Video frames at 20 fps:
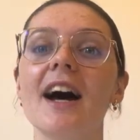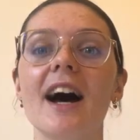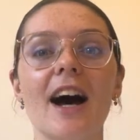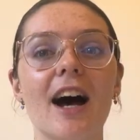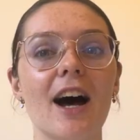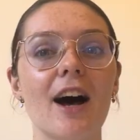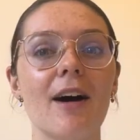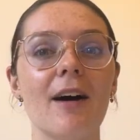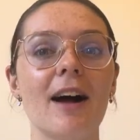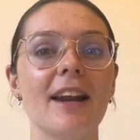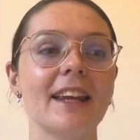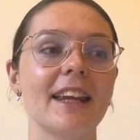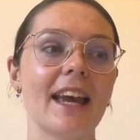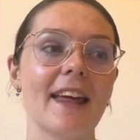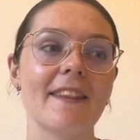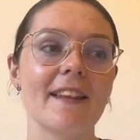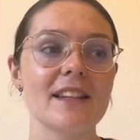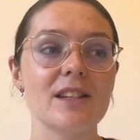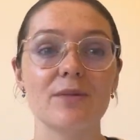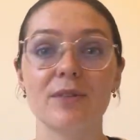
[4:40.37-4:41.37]
And again,
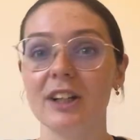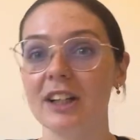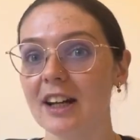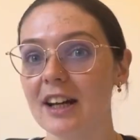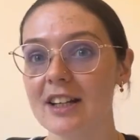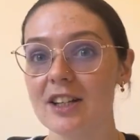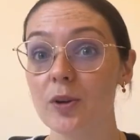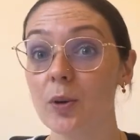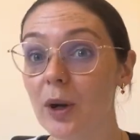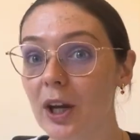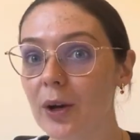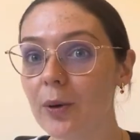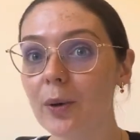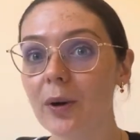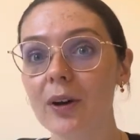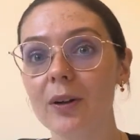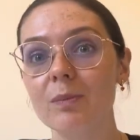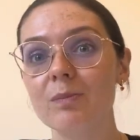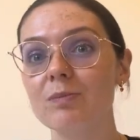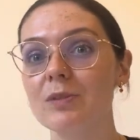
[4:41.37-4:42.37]
that's a really nice quick
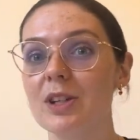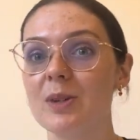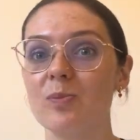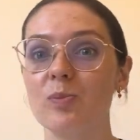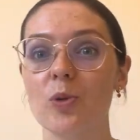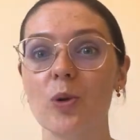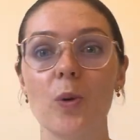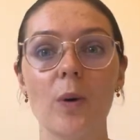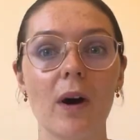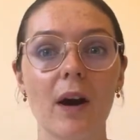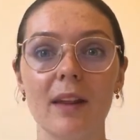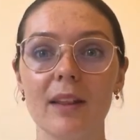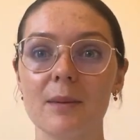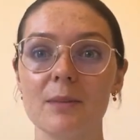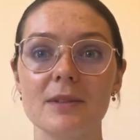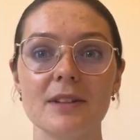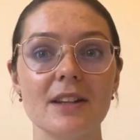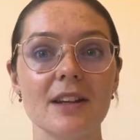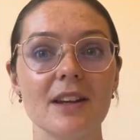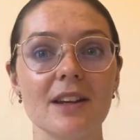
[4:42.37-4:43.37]
one, doesn't require them
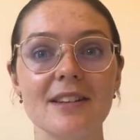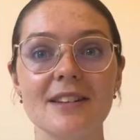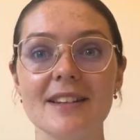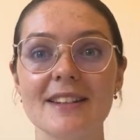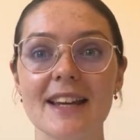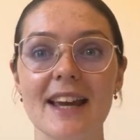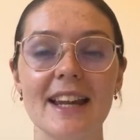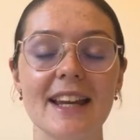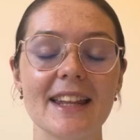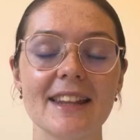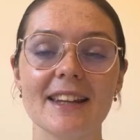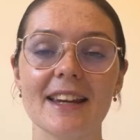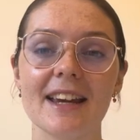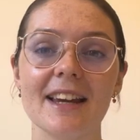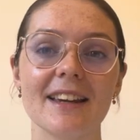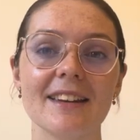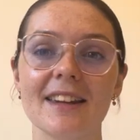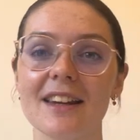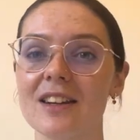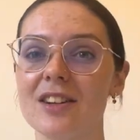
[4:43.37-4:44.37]
to say
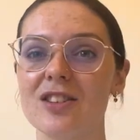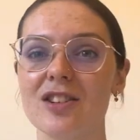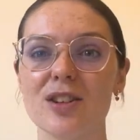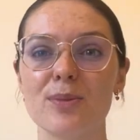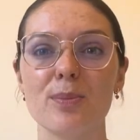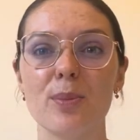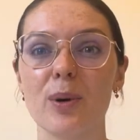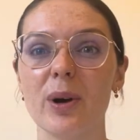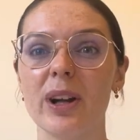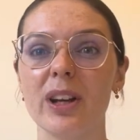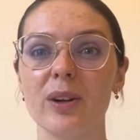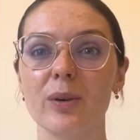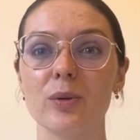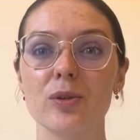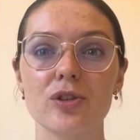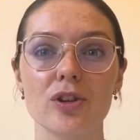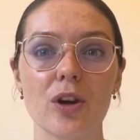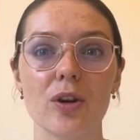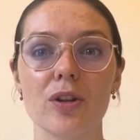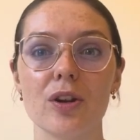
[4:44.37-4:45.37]
anything, and they can just point or
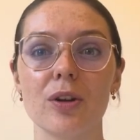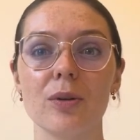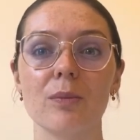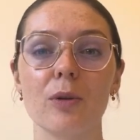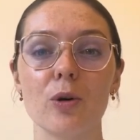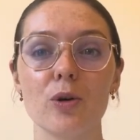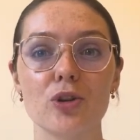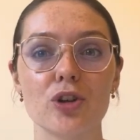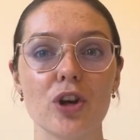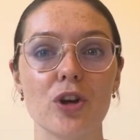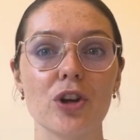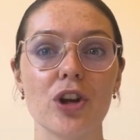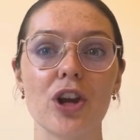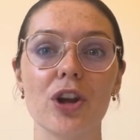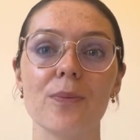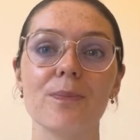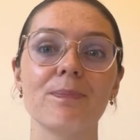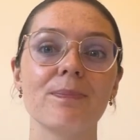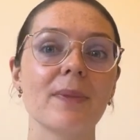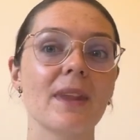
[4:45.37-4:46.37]
show them or show
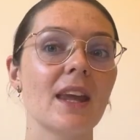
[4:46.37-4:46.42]
you.